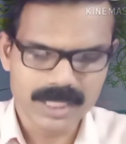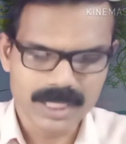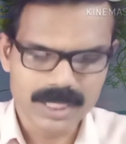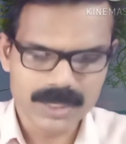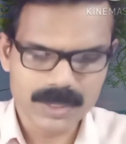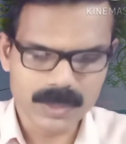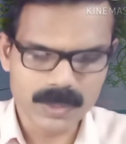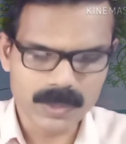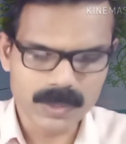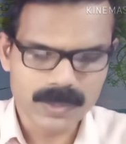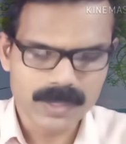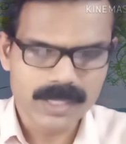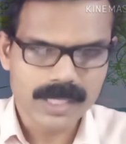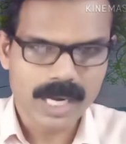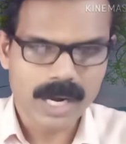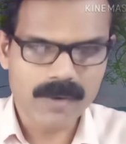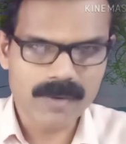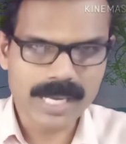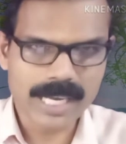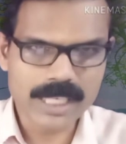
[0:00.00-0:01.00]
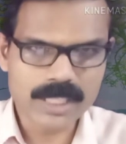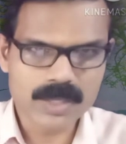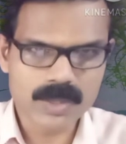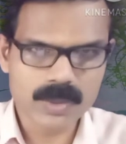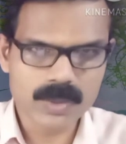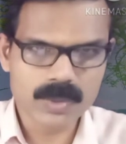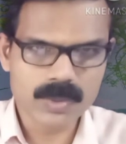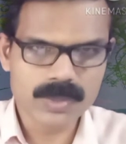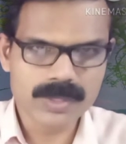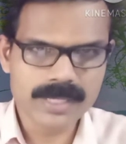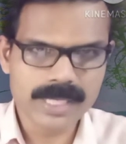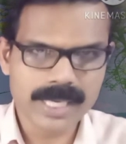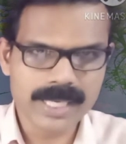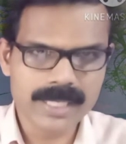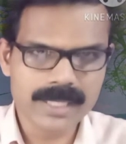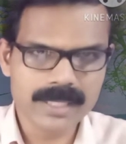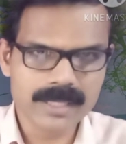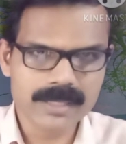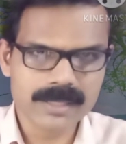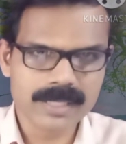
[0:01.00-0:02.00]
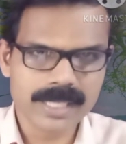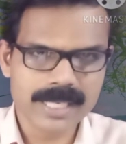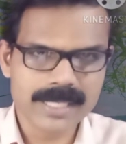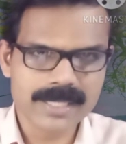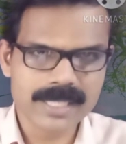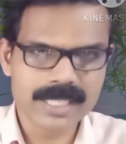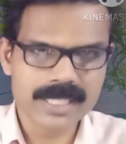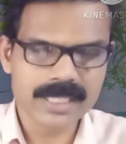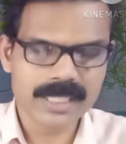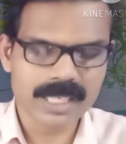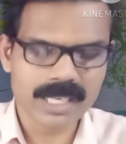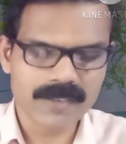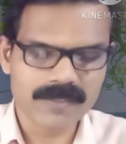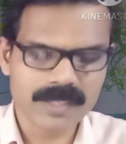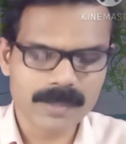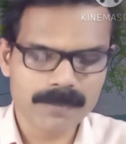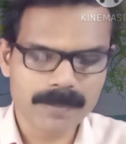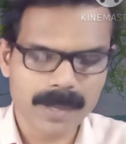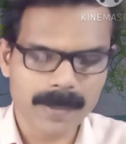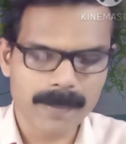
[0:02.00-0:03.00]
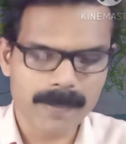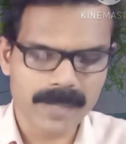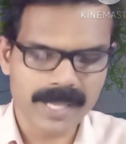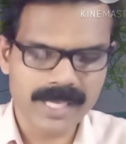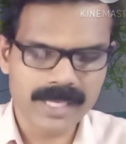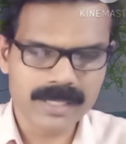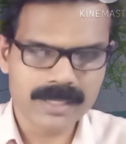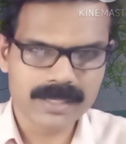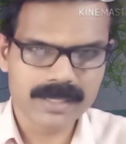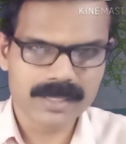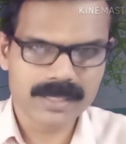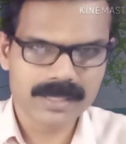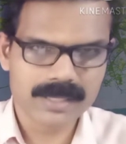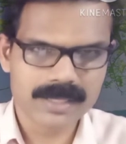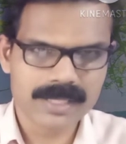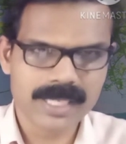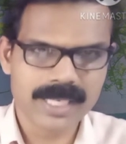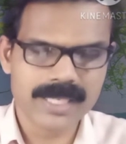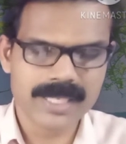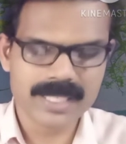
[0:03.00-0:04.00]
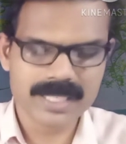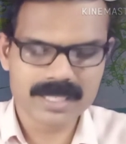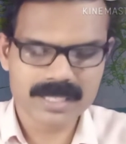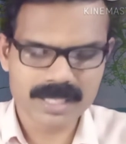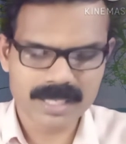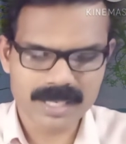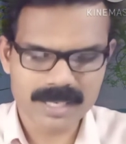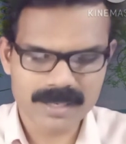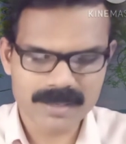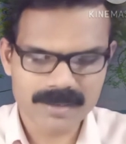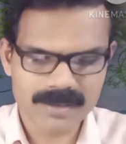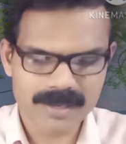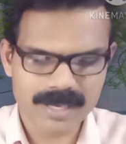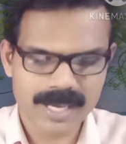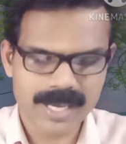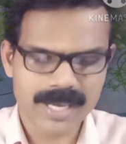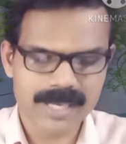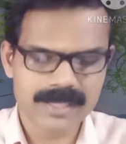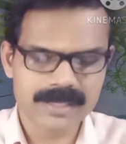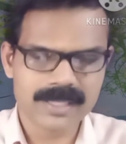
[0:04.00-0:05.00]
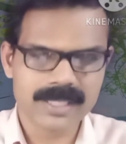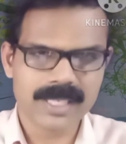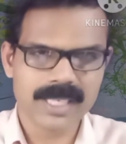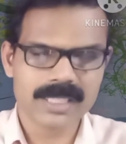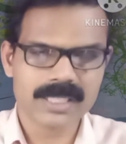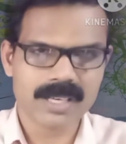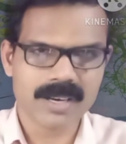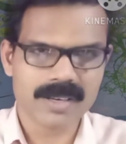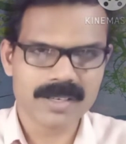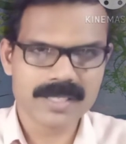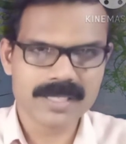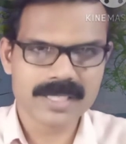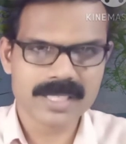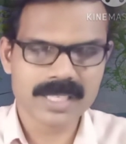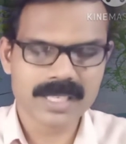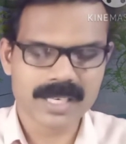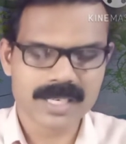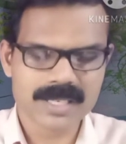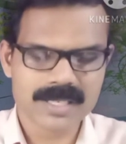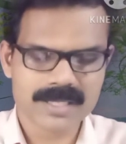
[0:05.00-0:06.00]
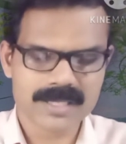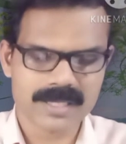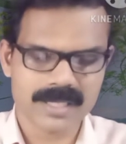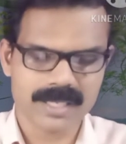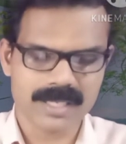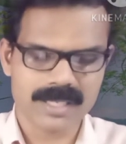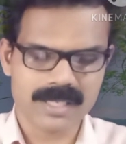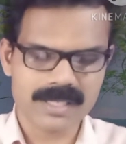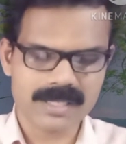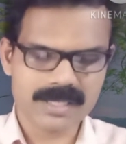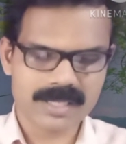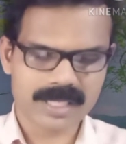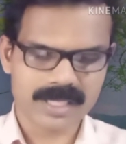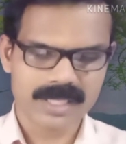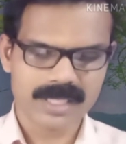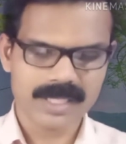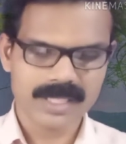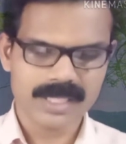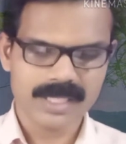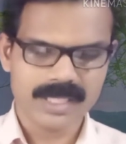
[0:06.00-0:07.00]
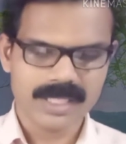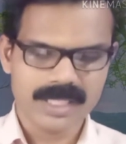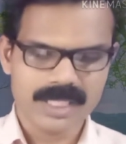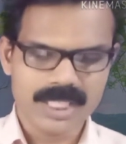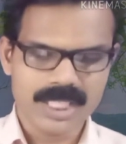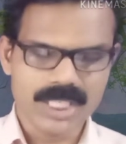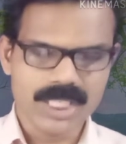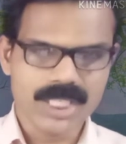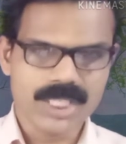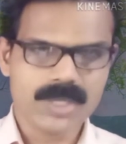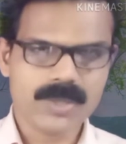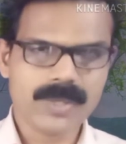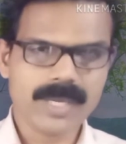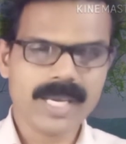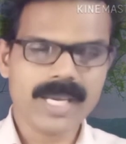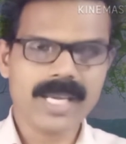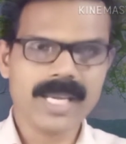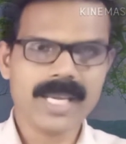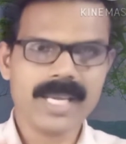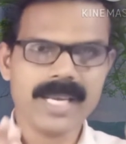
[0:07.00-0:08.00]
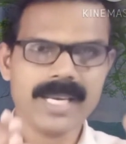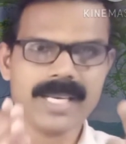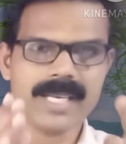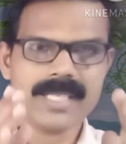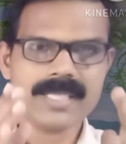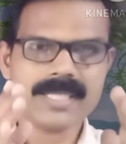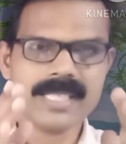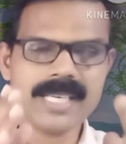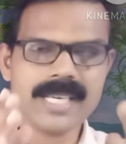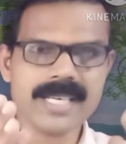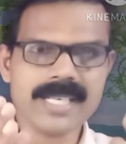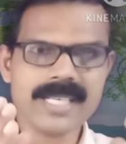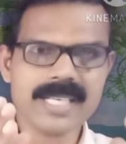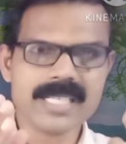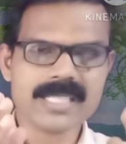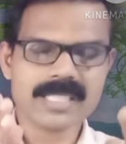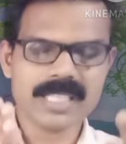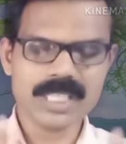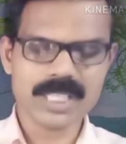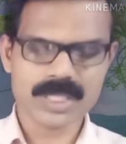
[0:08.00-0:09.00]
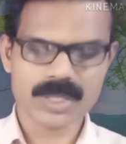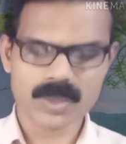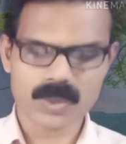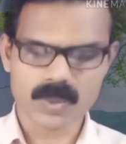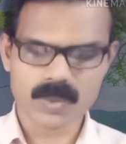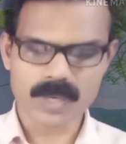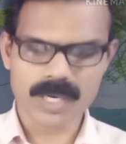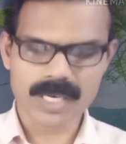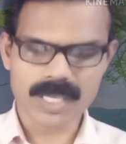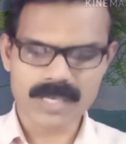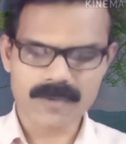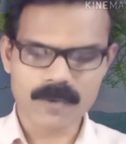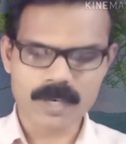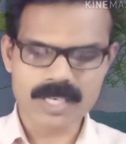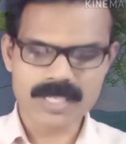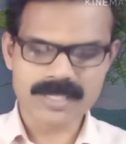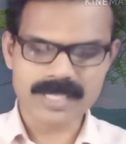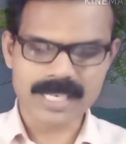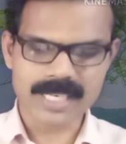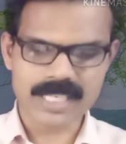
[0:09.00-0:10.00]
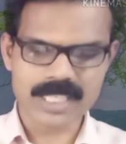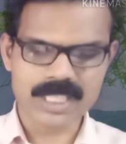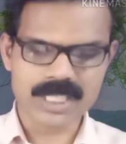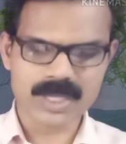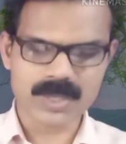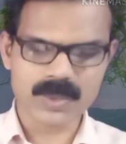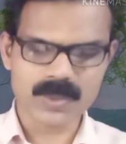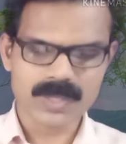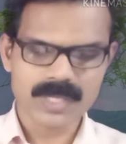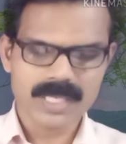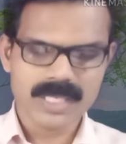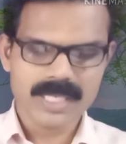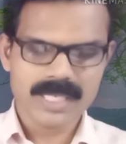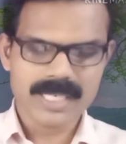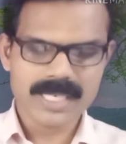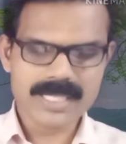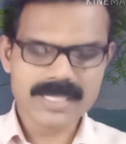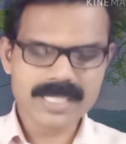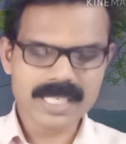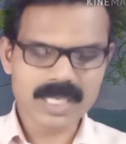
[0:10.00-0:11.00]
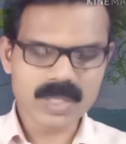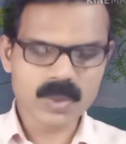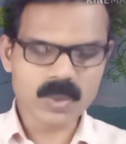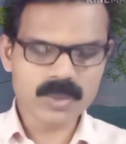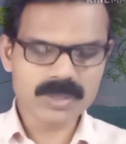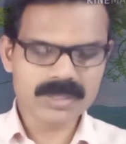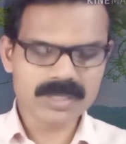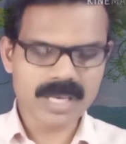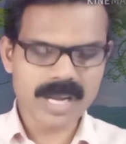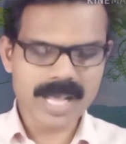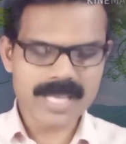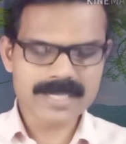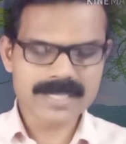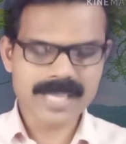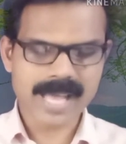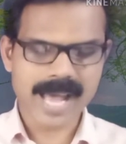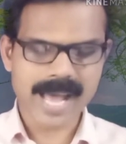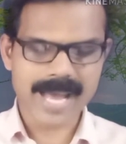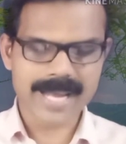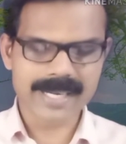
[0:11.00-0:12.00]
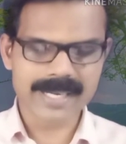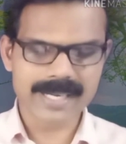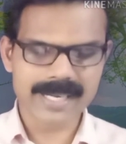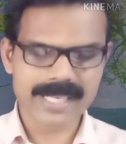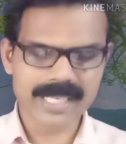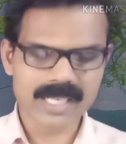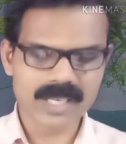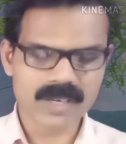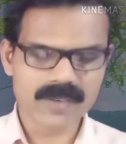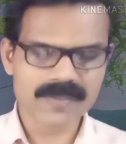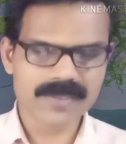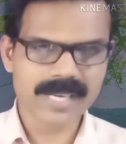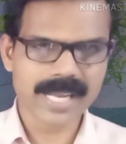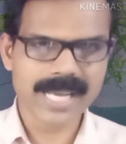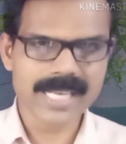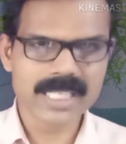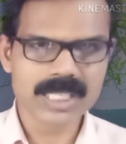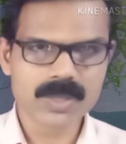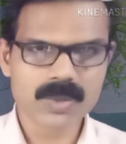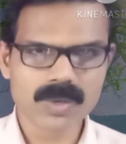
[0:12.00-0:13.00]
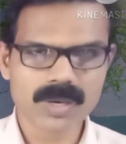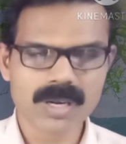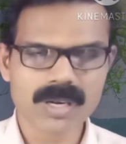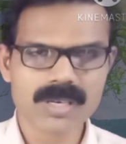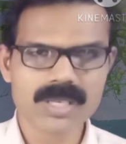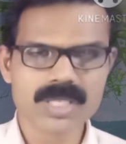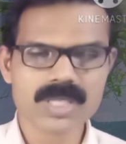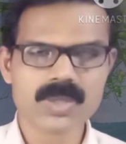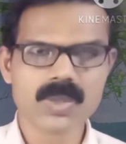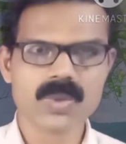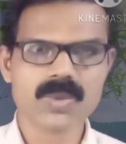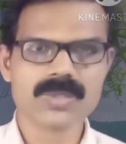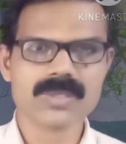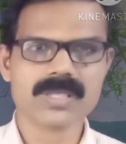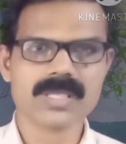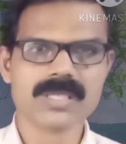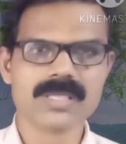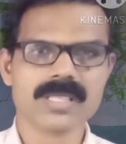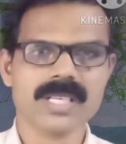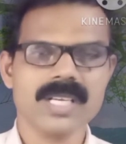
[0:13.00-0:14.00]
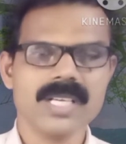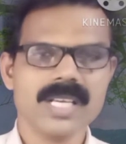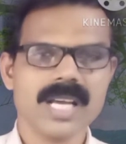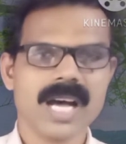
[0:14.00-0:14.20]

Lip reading: So I would like to take the attention of the public, the editor, and the authority concerned to a serious issue. What is that issue? Is the ruthless handling of natural resources.